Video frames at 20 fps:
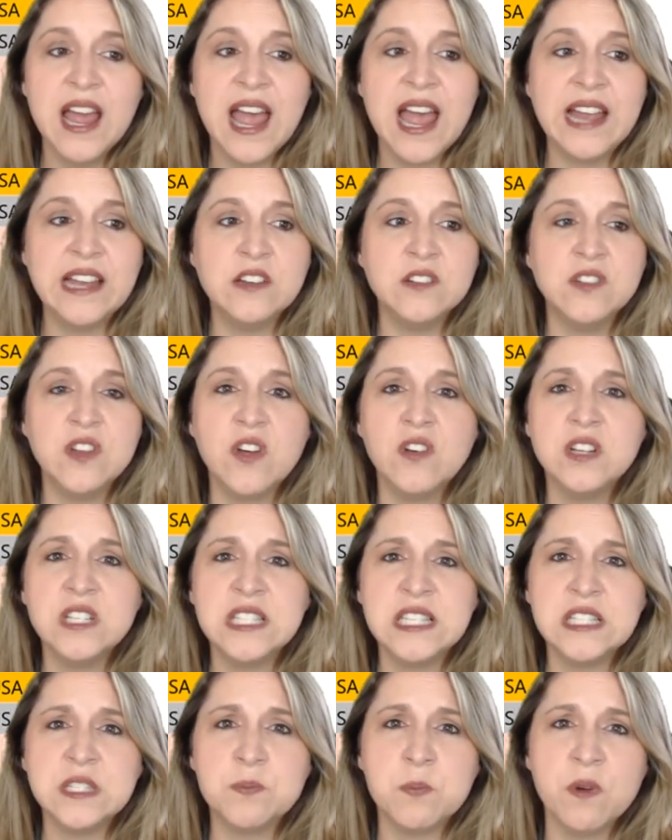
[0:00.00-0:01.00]
And you'll
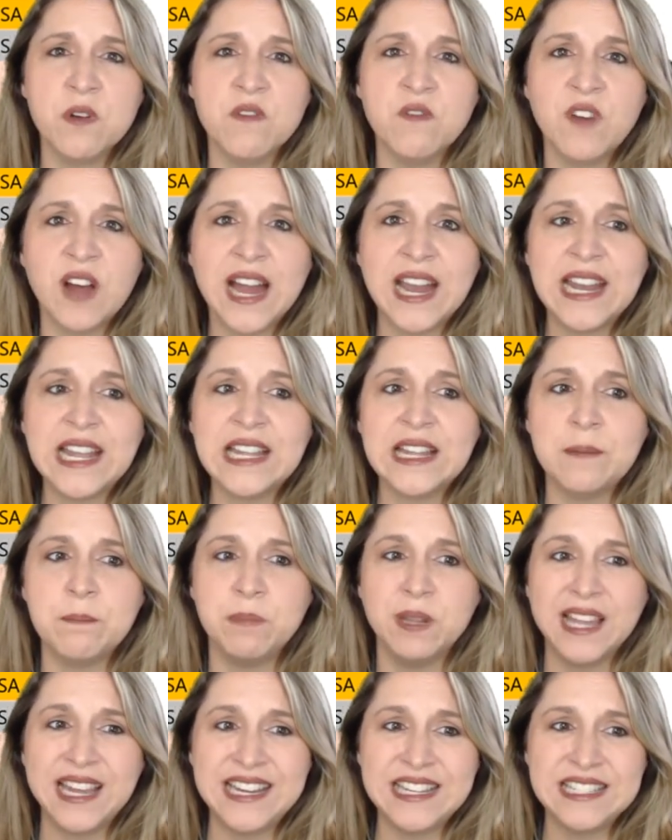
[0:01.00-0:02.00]
notice it's provided
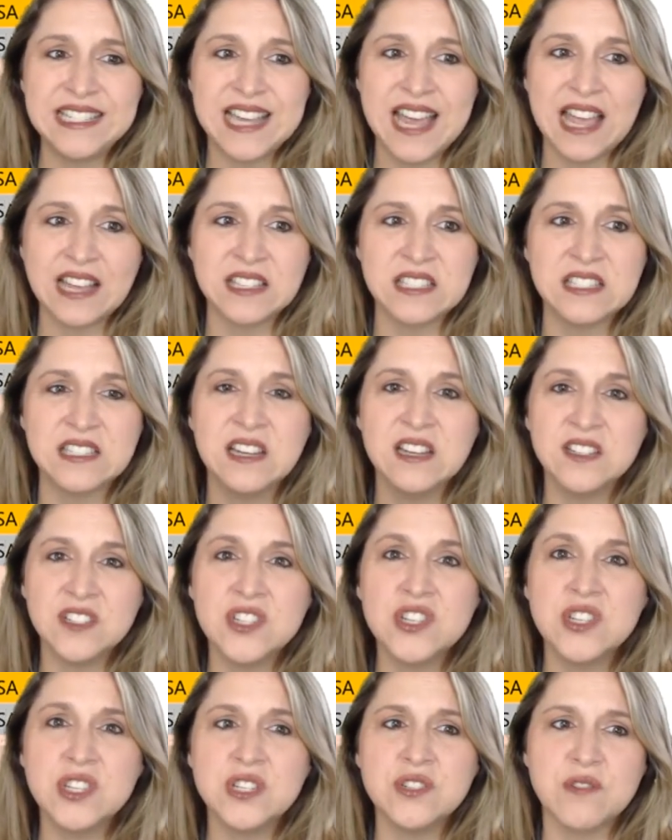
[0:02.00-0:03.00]
in plain text
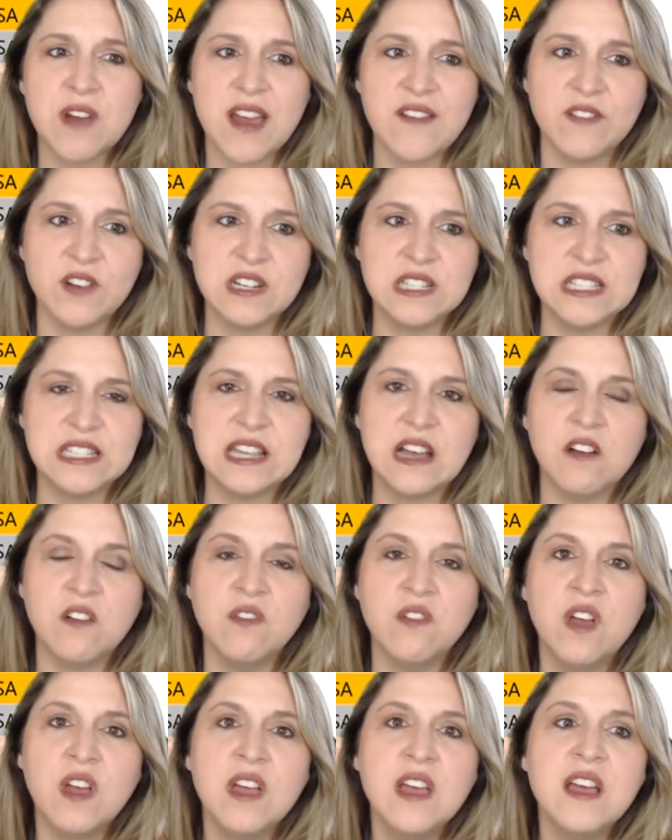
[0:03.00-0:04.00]
to the driver
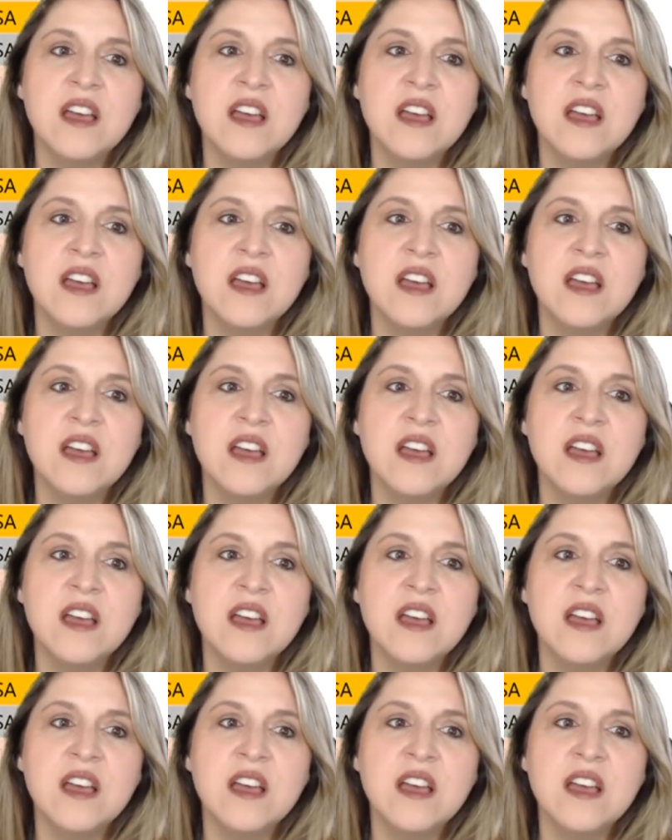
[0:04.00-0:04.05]
itself.